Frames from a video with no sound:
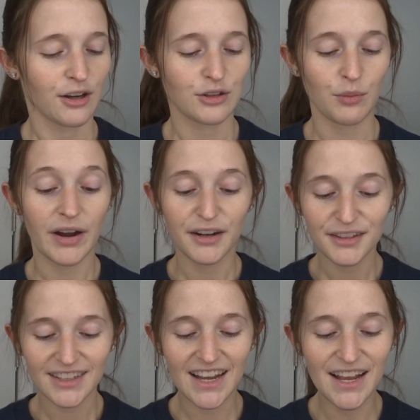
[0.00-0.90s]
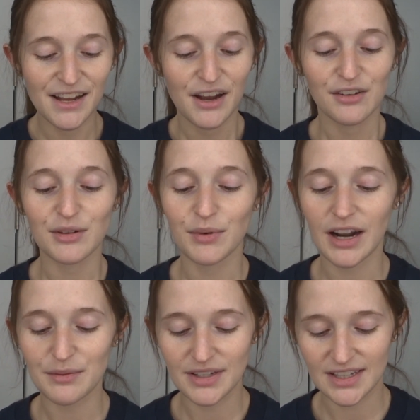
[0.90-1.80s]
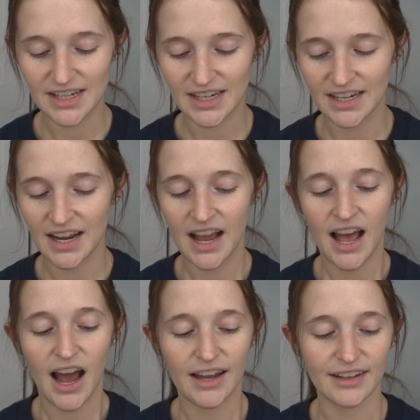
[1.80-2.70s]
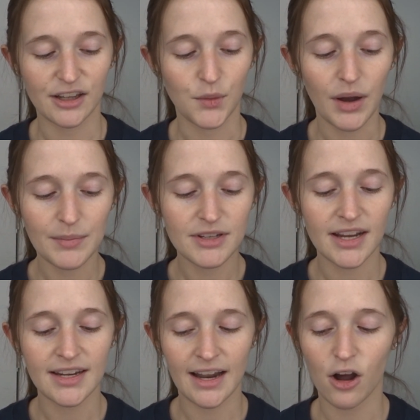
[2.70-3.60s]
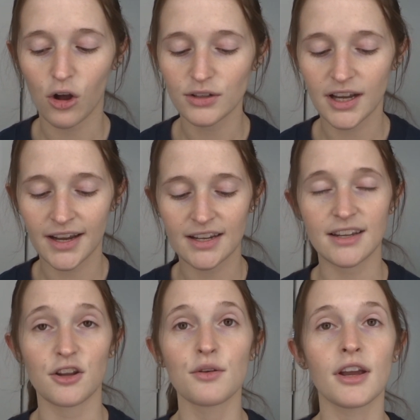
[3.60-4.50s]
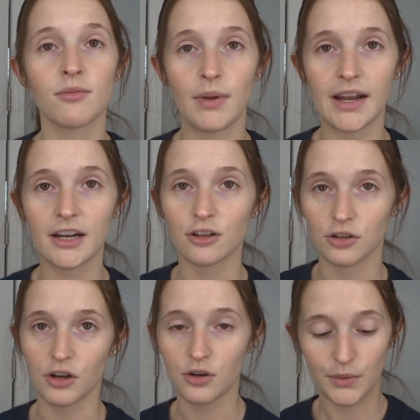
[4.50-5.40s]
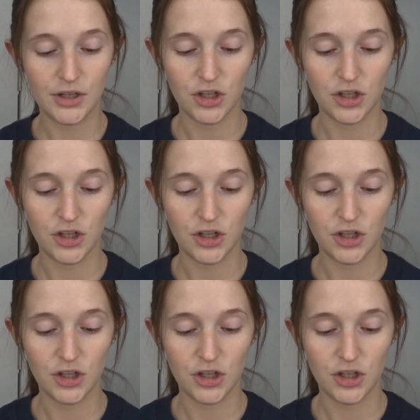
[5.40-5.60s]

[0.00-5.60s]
So apparently from what I've seen on like the website and at Ulta is that you can make a look with